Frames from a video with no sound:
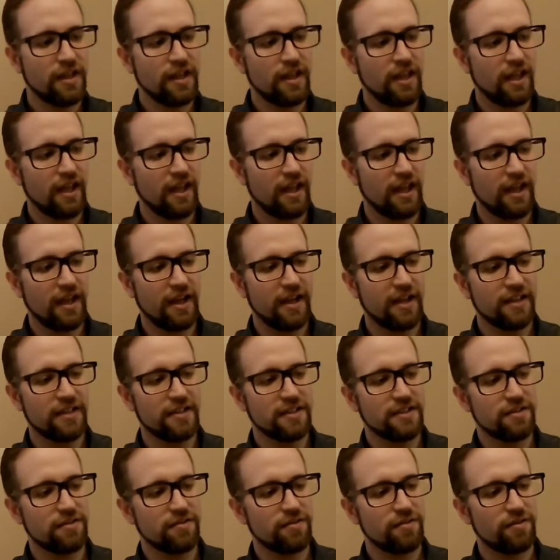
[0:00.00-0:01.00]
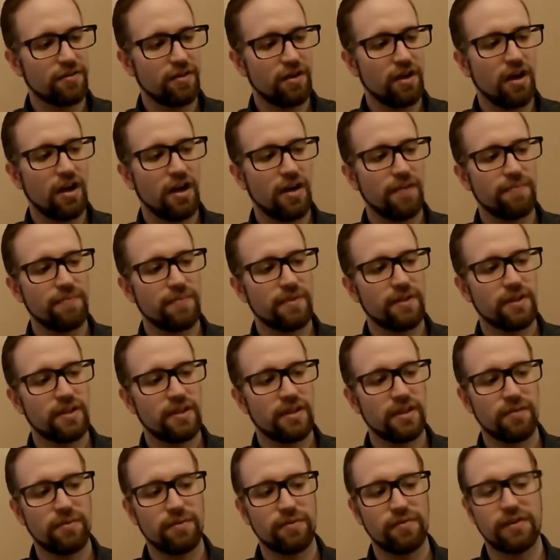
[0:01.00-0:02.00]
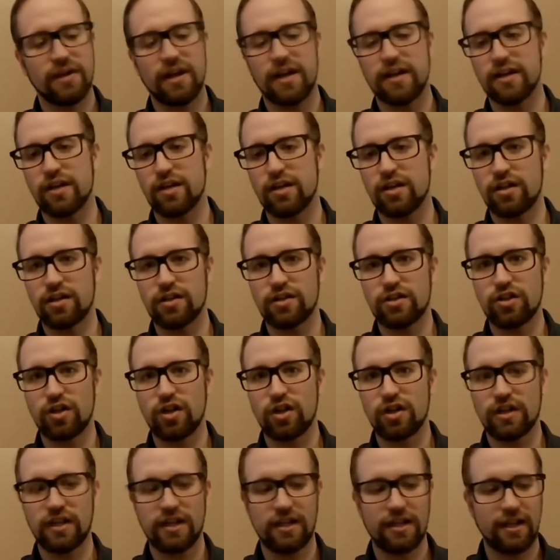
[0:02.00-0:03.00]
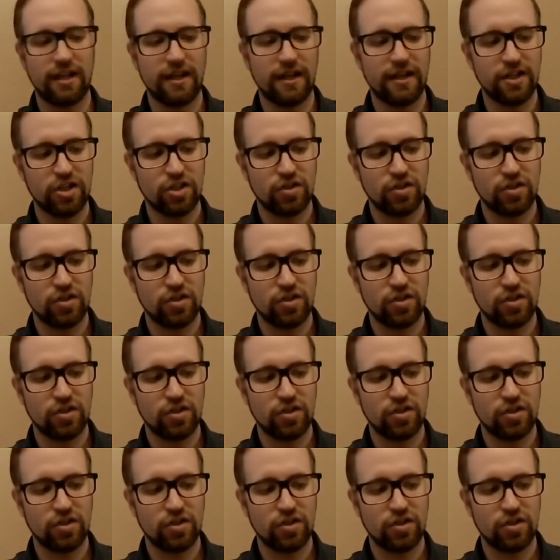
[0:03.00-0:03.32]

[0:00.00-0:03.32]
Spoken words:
And then we've got your dark and light